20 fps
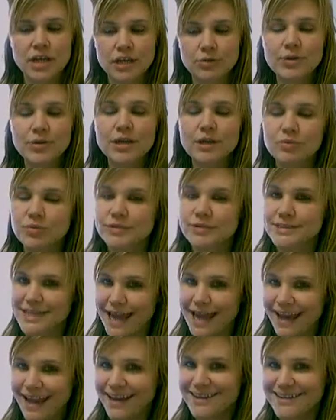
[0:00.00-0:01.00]
that we can
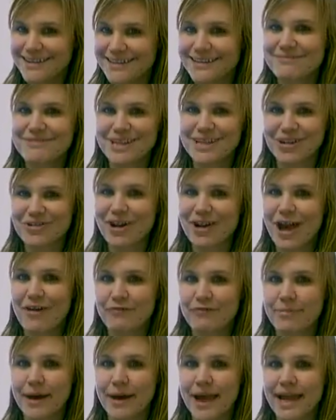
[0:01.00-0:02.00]
pretend that we don't
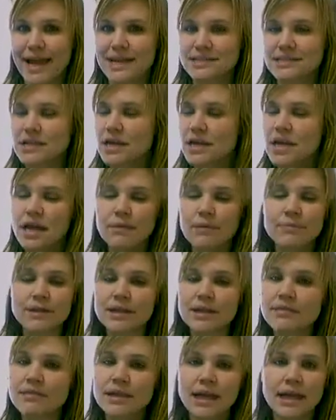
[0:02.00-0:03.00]
have bias, but
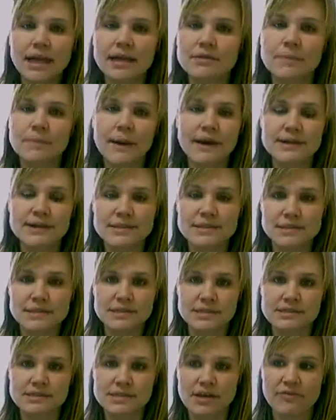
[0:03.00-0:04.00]
in the end, bias
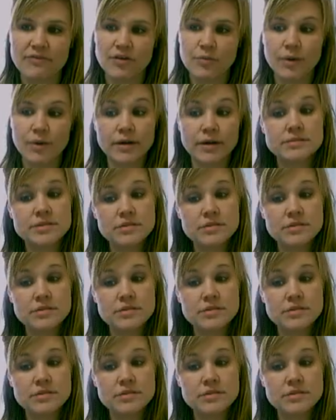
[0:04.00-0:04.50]
exists everywhere.